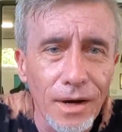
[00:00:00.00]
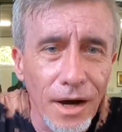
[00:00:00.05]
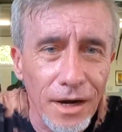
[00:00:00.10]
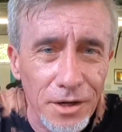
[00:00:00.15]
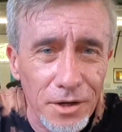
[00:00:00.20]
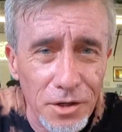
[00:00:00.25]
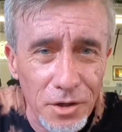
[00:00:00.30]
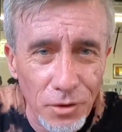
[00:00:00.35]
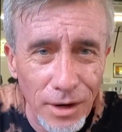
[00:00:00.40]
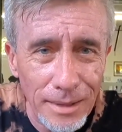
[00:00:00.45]
I
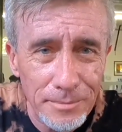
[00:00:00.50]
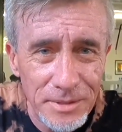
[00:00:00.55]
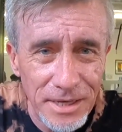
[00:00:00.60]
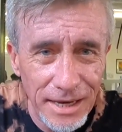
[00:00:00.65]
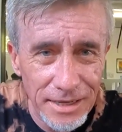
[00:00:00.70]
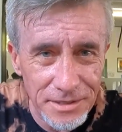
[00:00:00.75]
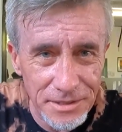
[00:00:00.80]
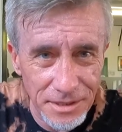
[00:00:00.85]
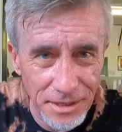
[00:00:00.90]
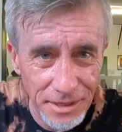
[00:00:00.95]
got a grab
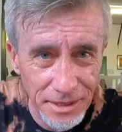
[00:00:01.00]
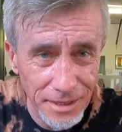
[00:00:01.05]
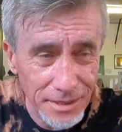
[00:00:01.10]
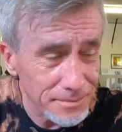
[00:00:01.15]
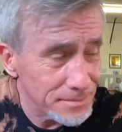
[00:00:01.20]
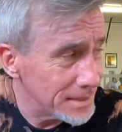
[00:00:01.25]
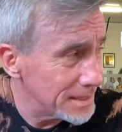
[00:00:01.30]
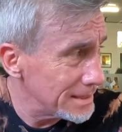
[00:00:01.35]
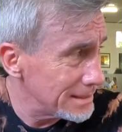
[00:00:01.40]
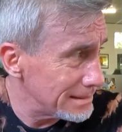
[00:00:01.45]
taxi here.
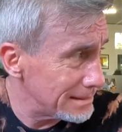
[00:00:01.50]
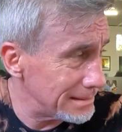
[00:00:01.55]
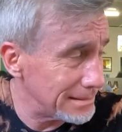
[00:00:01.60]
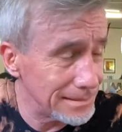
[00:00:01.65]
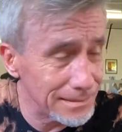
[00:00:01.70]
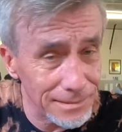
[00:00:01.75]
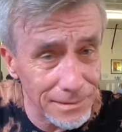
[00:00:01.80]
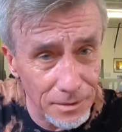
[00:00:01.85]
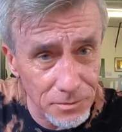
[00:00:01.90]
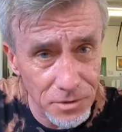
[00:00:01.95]

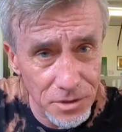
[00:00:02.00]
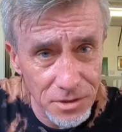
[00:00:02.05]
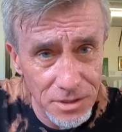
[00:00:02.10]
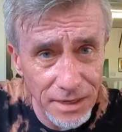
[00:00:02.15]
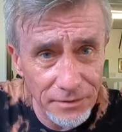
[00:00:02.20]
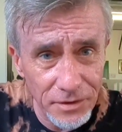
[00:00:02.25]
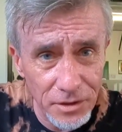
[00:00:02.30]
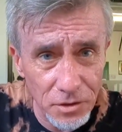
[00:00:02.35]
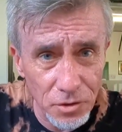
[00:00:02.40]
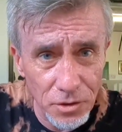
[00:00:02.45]
I was just
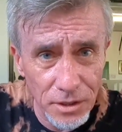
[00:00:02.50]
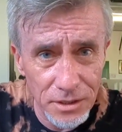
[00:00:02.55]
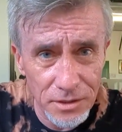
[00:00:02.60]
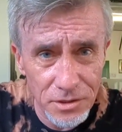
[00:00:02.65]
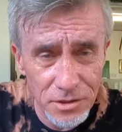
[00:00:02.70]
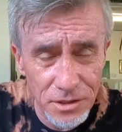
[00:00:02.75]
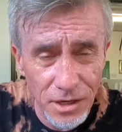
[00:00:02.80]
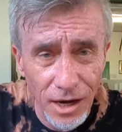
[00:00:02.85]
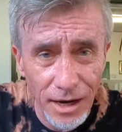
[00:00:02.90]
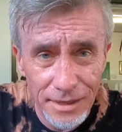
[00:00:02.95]
having a look
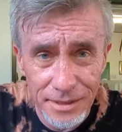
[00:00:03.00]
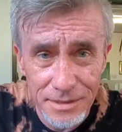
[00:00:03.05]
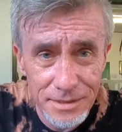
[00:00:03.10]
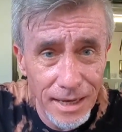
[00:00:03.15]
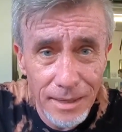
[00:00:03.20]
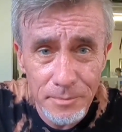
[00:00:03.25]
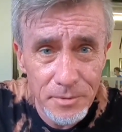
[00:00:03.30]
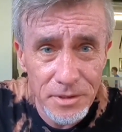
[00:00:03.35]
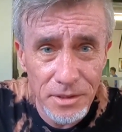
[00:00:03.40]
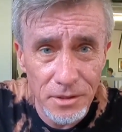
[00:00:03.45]
inside. It's
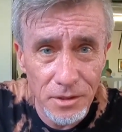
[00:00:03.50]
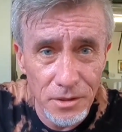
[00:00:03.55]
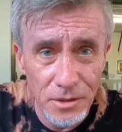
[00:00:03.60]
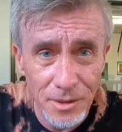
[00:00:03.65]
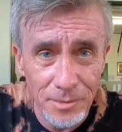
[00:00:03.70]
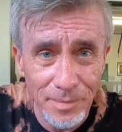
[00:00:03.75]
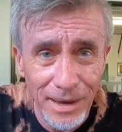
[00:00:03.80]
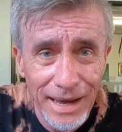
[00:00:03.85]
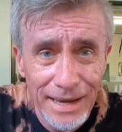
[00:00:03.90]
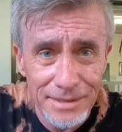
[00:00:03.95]

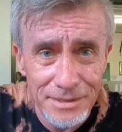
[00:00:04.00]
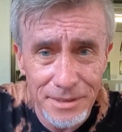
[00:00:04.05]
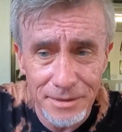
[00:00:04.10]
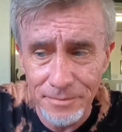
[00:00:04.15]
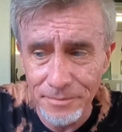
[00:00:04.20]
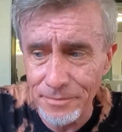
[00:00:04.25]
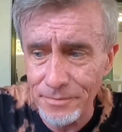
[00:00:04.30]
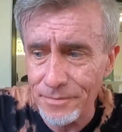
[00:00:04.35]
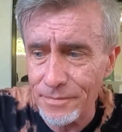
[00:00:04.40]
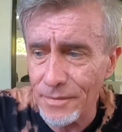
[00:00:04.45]
absolutely packed.
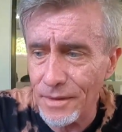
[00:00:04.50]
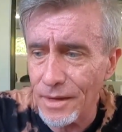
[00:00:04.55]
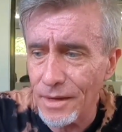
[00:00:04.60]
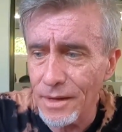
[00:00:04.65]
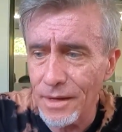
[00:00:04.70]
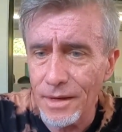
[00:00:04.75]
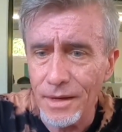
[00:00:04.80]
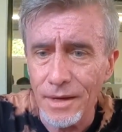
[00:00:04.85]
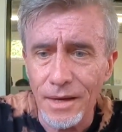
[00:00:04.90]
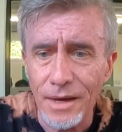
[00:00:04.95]

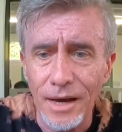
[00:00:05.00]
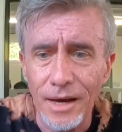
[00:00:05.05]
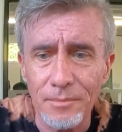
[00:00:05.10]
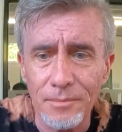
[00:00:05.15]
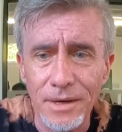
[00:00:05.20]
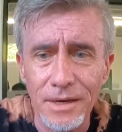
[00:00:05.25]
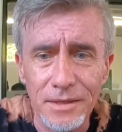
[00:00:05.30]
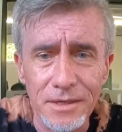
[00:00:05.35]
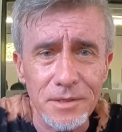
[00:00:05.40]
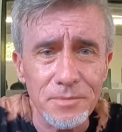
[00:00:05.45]

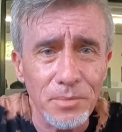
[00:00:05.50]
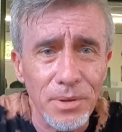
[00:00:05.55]
And this